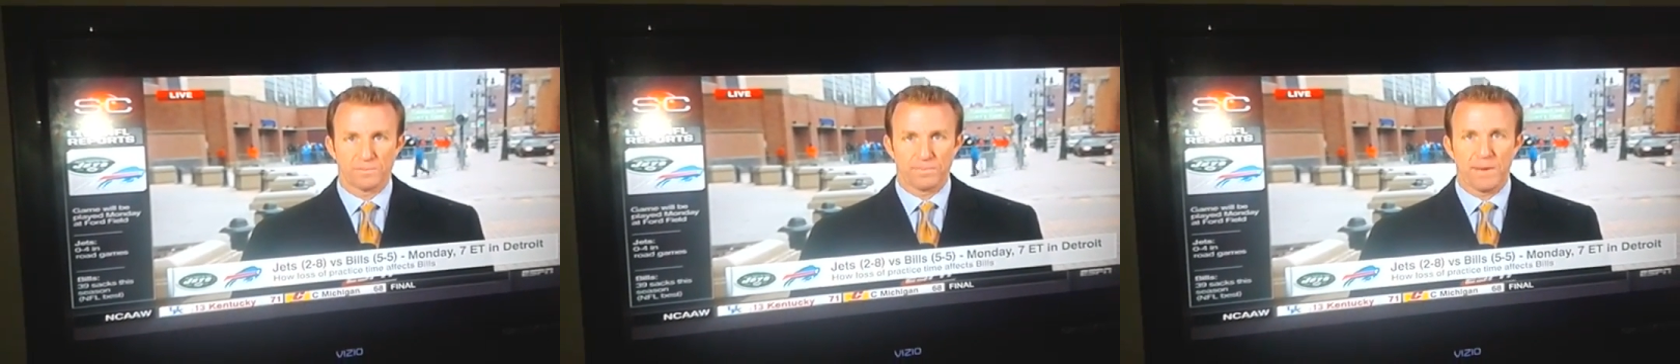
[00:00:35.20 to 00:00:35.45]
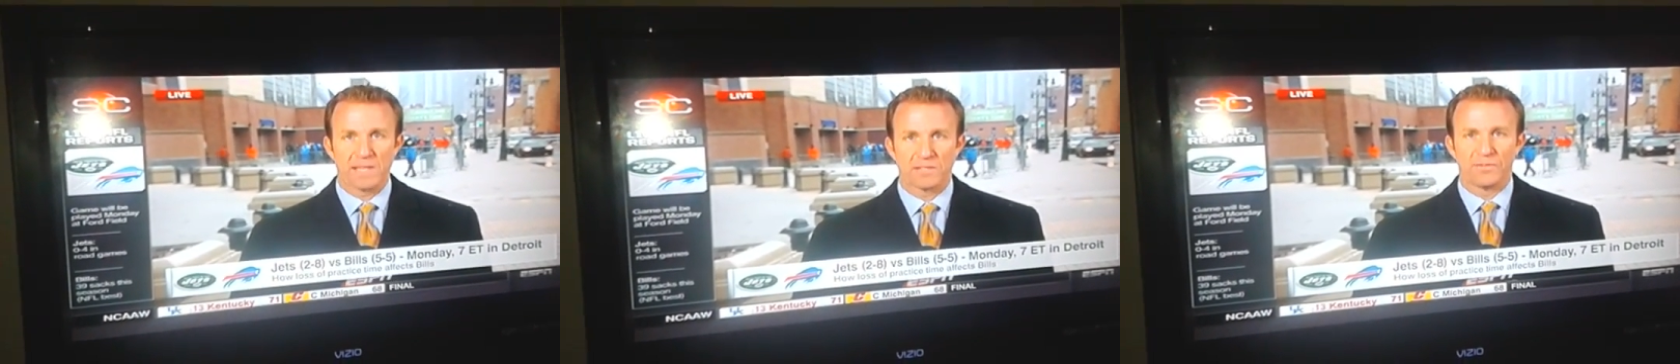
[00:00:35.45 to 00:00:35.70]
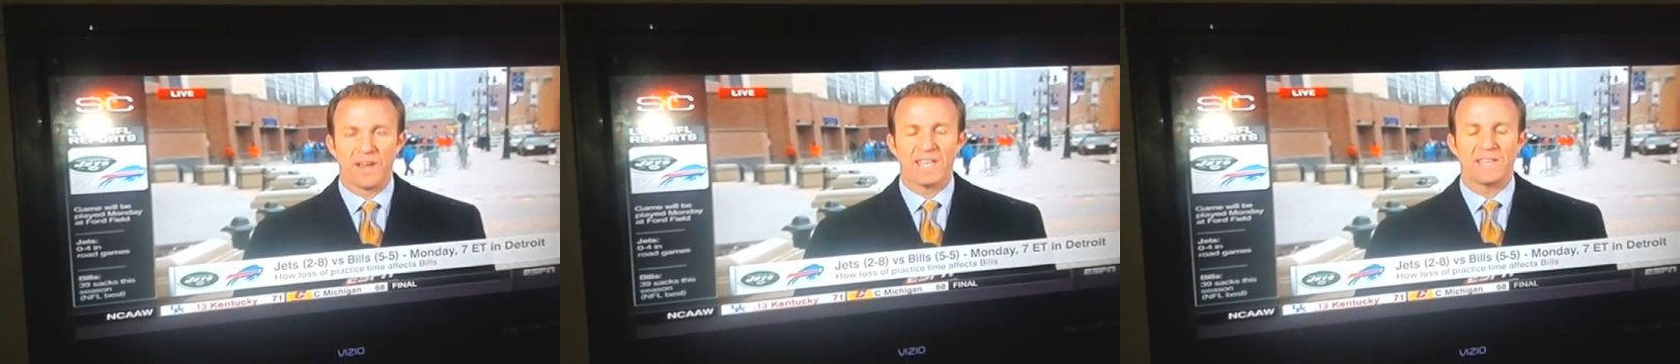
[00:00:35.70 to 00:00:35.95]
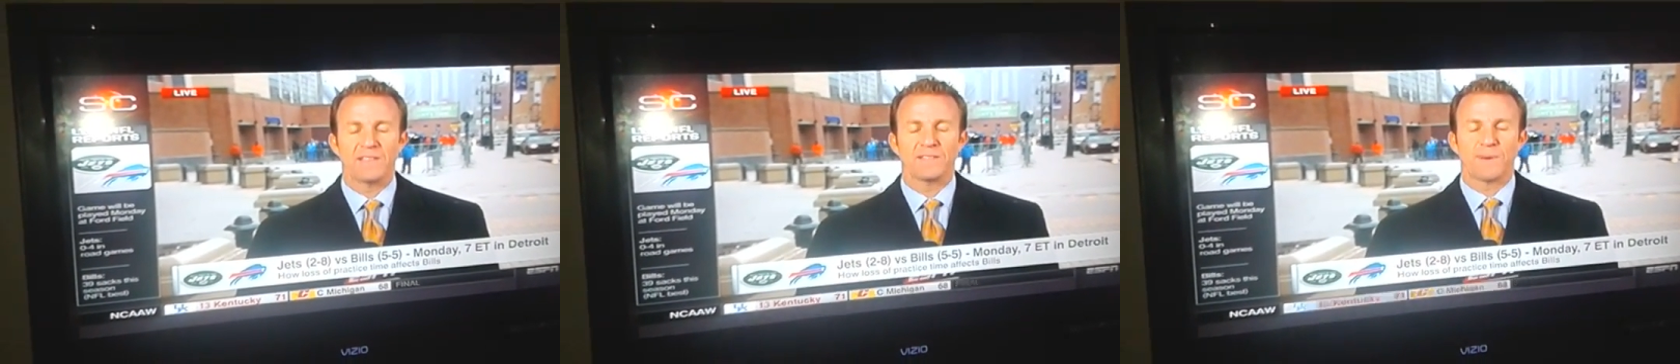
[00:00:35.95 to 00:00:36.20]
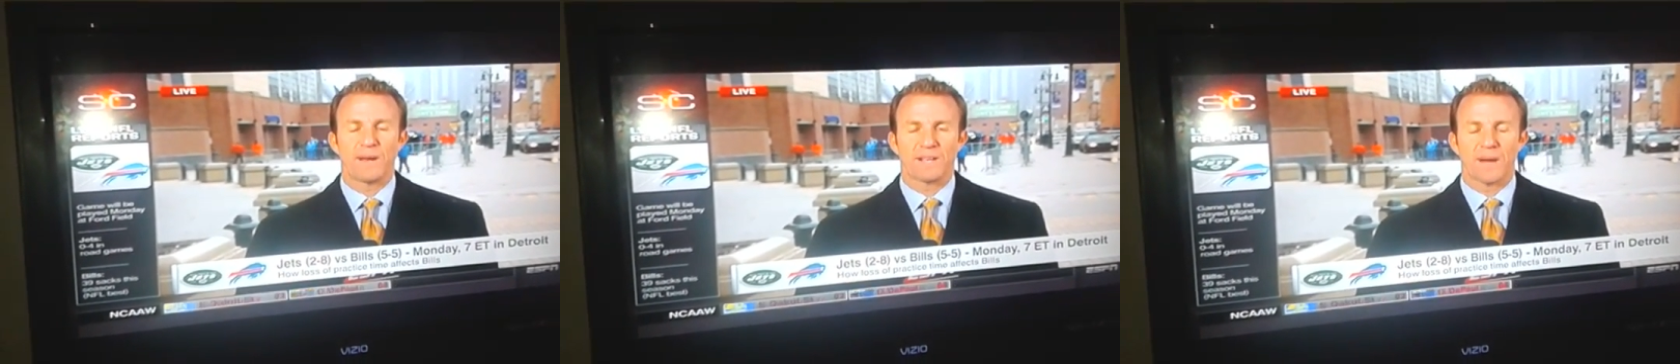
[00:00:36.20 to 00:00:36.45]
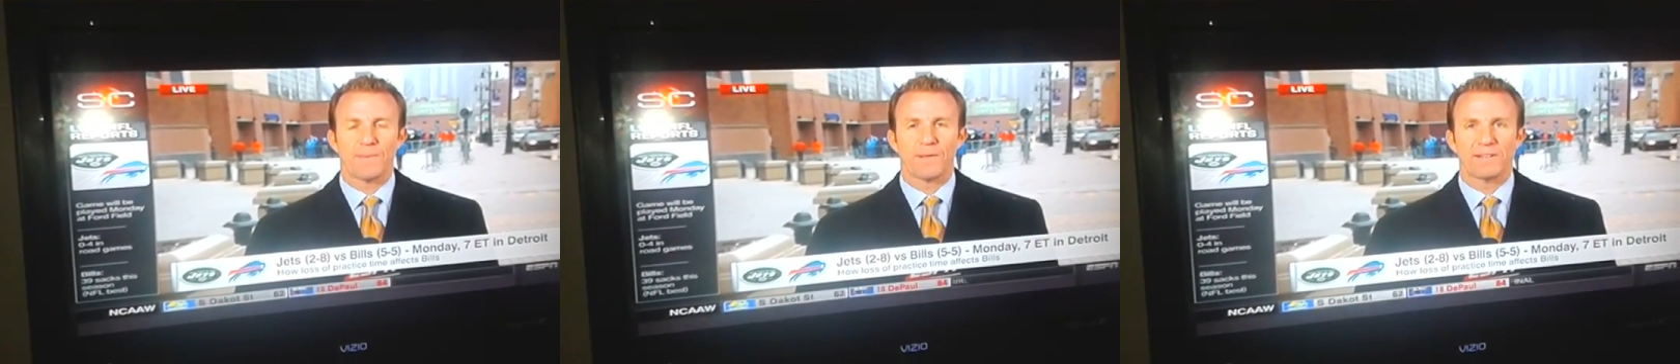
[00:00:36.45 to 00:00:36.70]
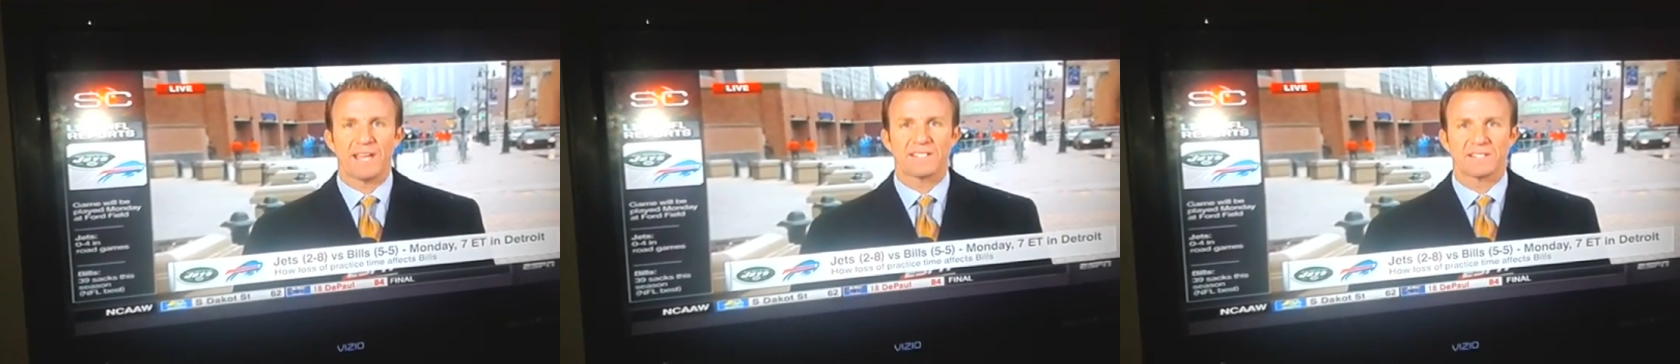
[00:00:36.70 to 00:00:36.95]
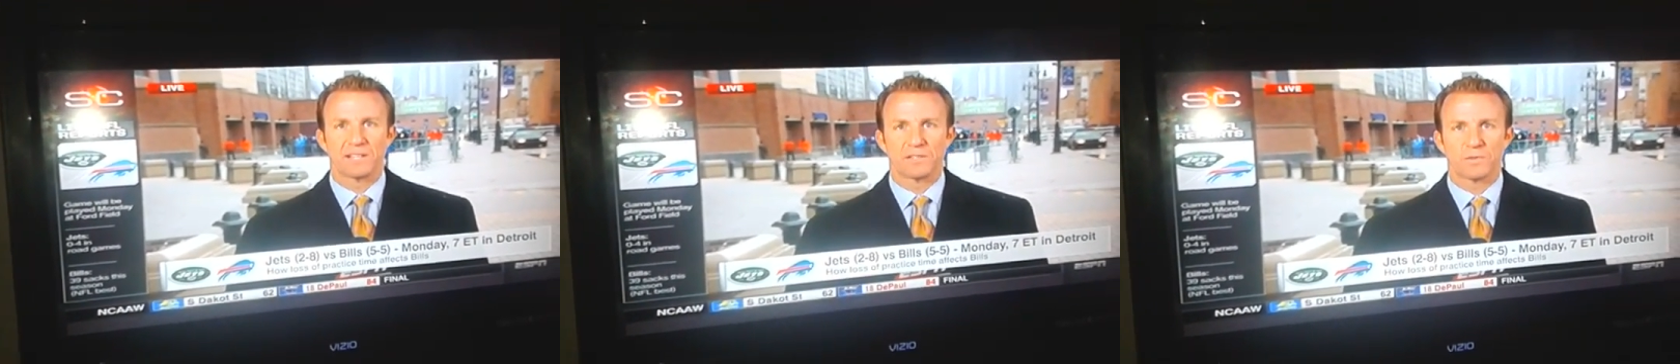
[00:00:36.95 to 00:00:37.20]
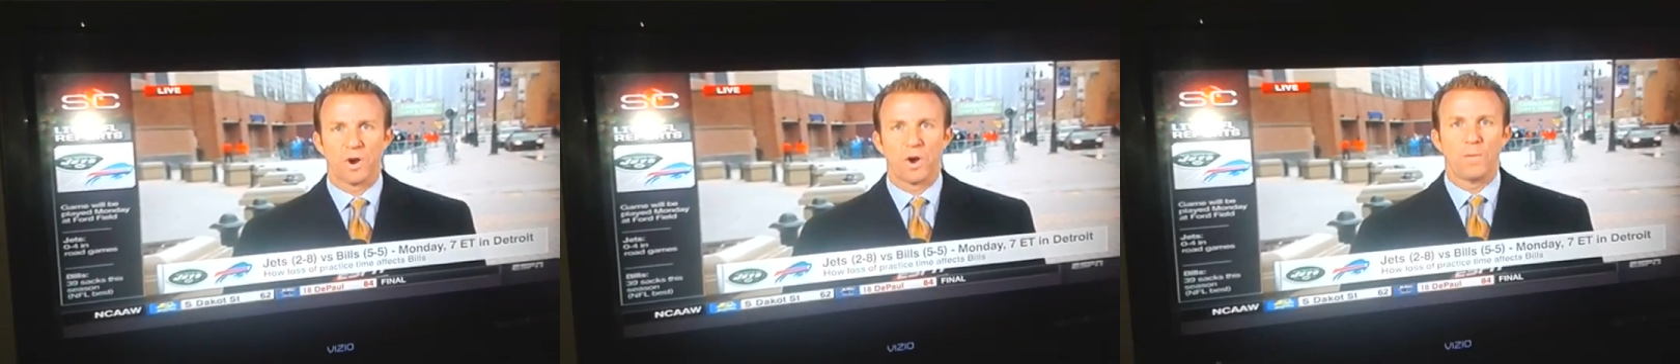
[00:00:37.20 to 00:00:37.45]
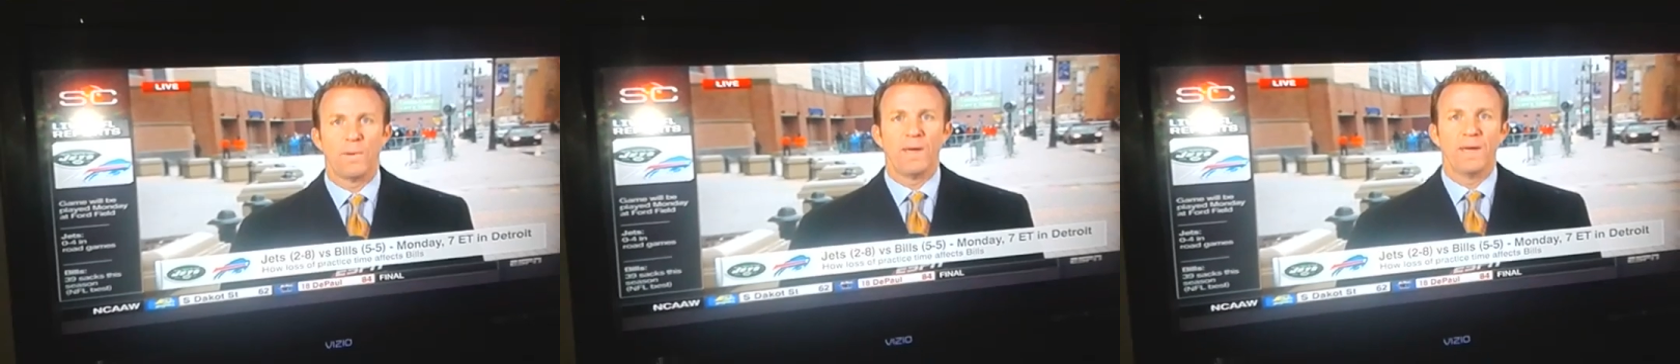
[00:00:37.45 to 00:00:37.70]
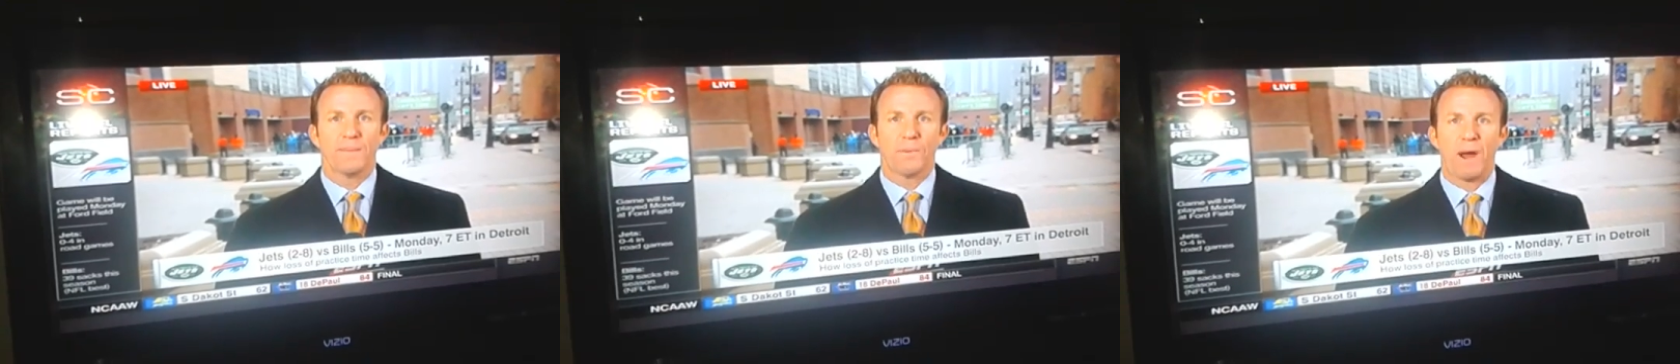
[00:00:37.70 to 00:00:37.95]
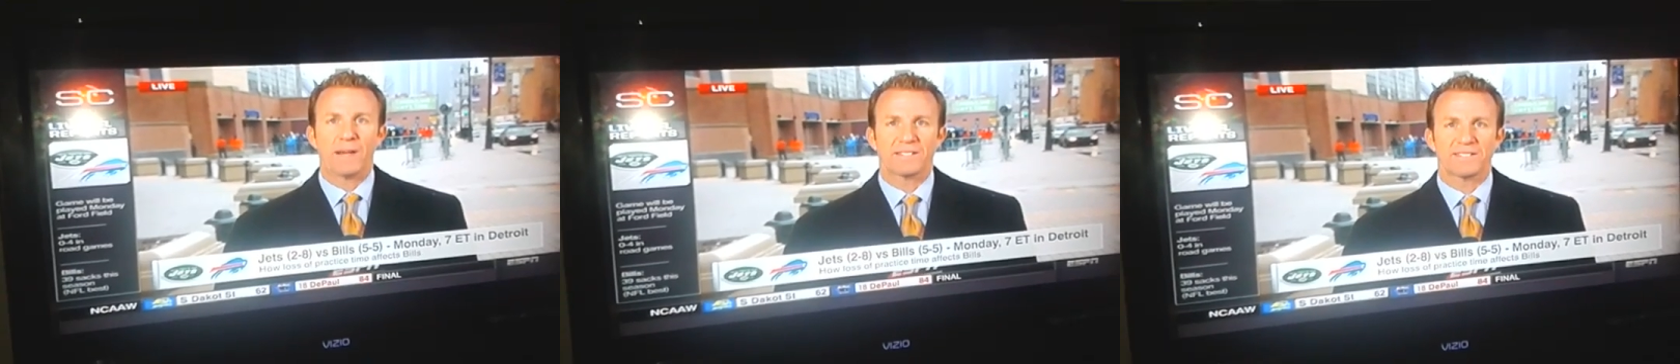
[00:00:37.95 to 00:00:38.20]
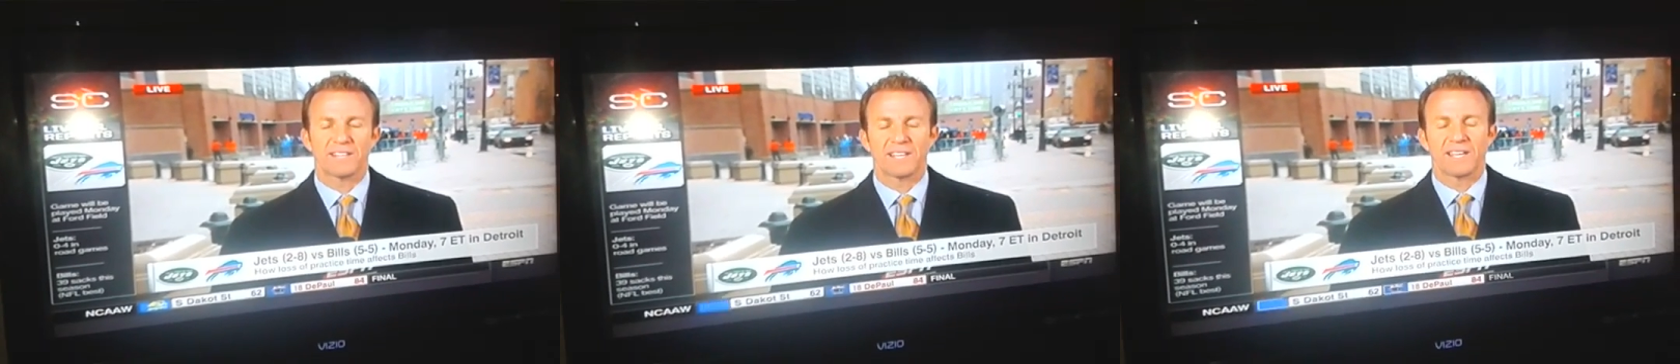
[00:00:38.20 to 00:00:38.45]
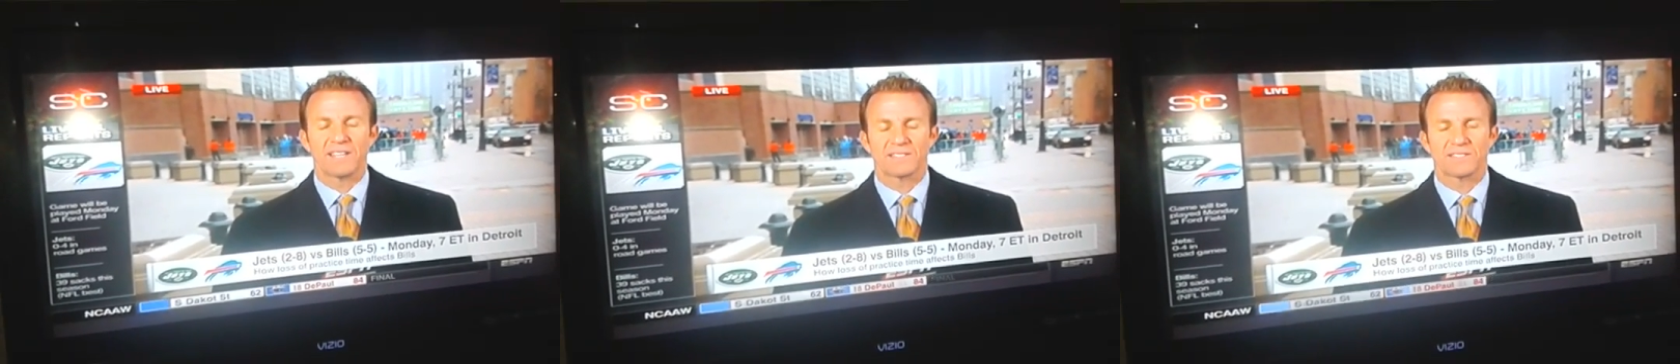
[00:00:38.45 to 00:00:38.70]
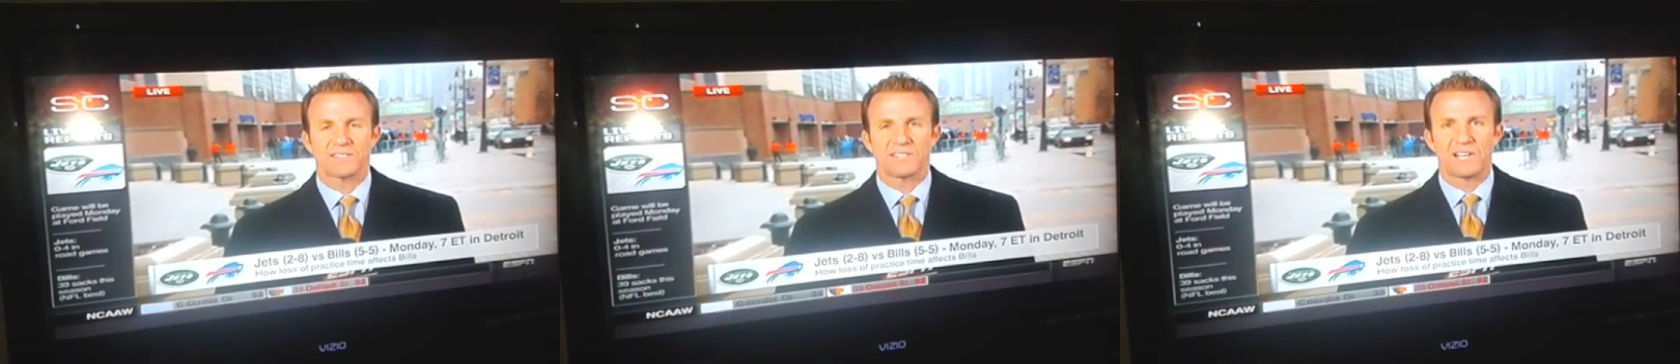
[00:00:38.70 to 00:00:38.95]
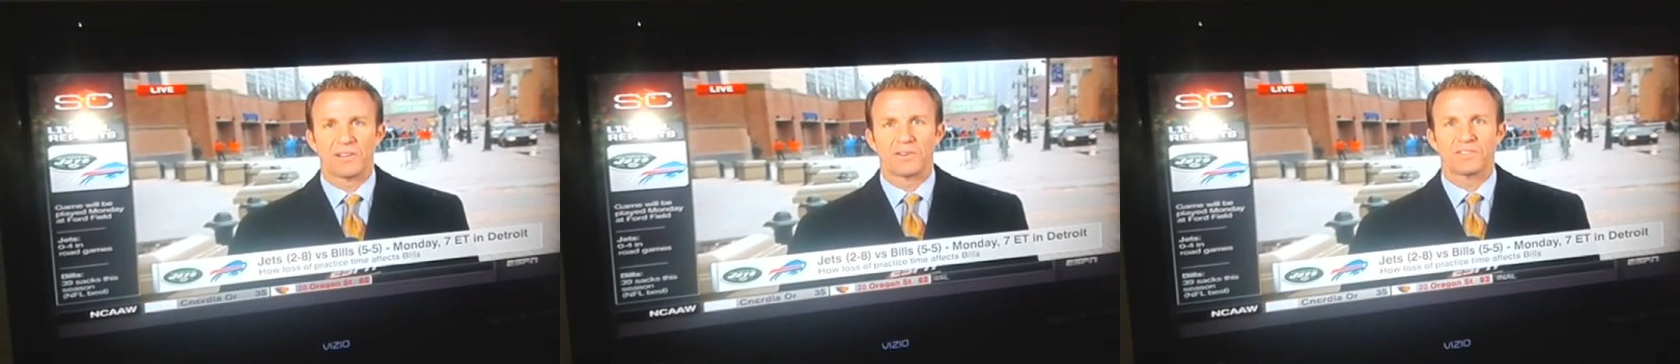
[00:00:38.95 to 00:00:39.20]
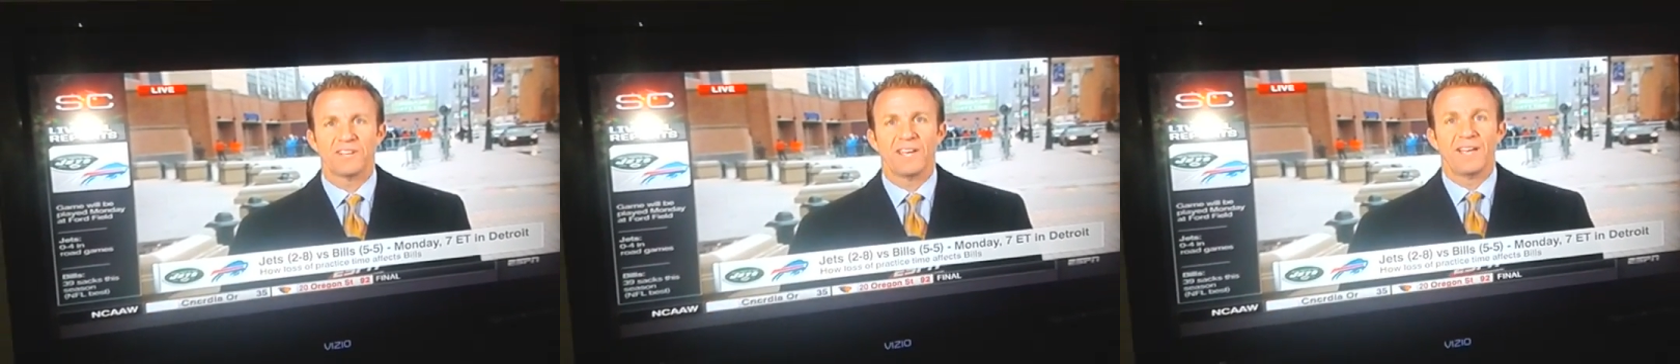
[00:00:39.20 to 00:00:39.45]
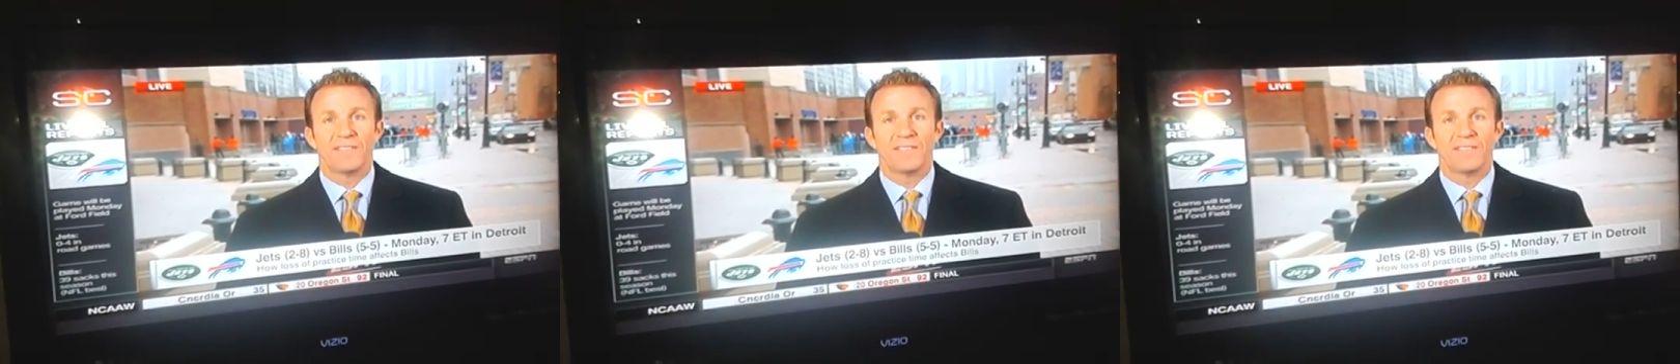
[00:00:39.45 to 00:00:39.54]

Pennsylvania. They spent a couple of days in Latrobe practicing against the Steelers,